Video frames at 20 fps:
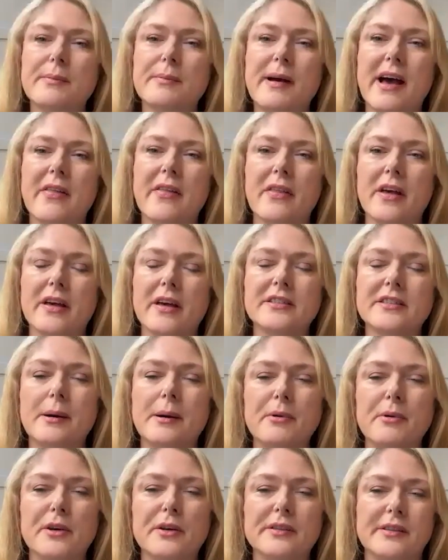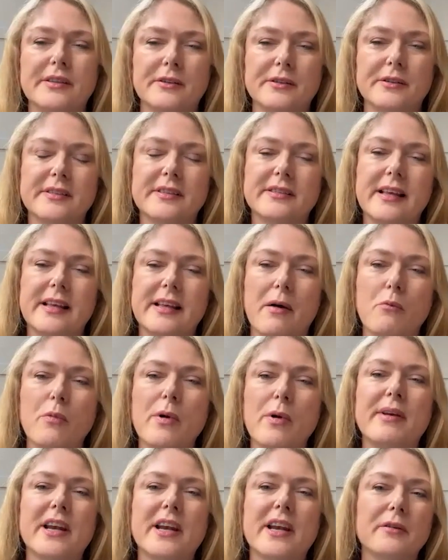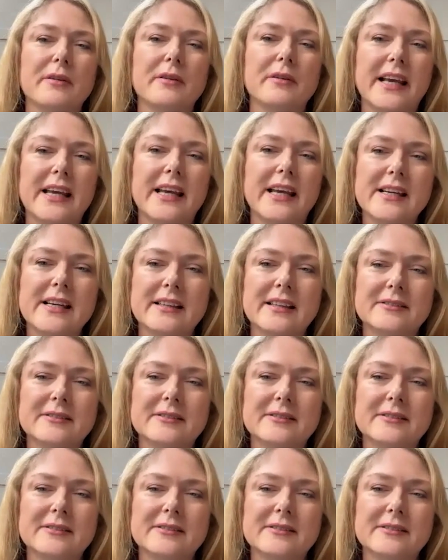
about the W Series. Is that women only?